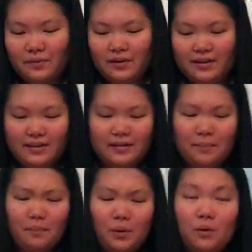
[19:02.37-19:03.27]
one is the
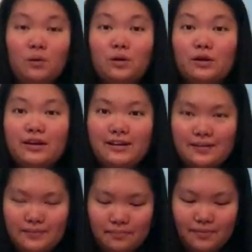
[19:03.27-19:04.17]
Polar
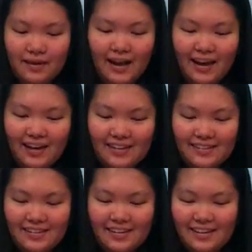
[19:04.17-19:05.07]

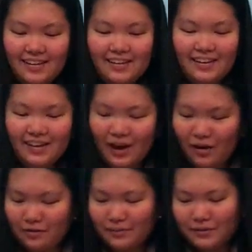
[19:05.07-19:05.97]
Express. It
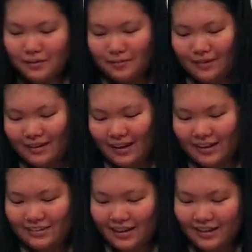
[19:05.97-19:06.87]
always makes me want
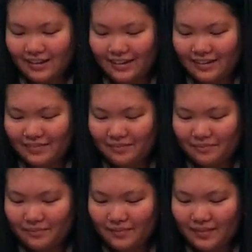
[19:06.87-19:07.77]
hot chocolate,
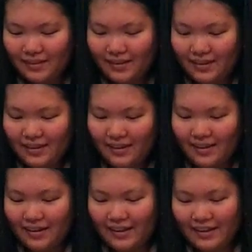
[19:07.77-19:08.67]

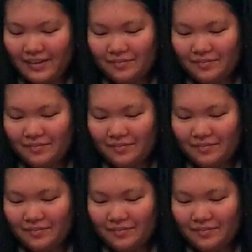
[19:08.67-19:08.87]
like,